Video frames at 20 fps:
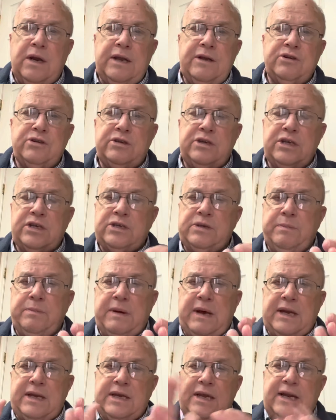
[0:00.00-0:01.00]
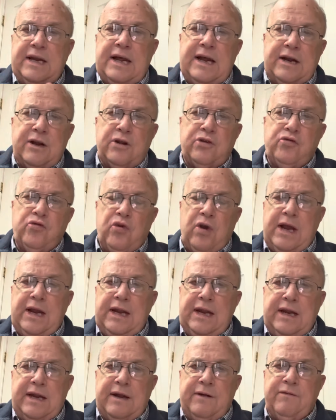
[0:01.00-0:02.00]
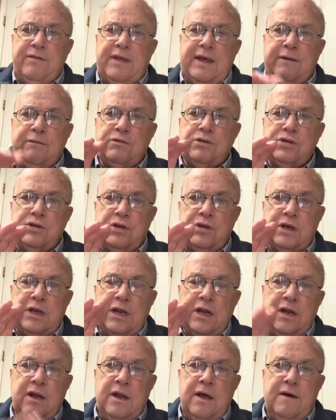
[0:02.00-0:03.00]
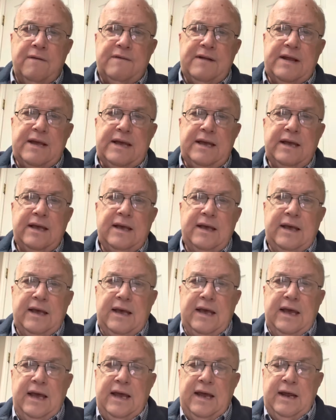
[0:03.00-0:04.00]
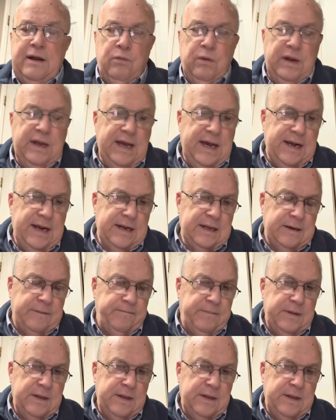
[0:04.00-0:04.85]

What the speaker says: He was just about to get out of training. Everything was looking lovely. And we had a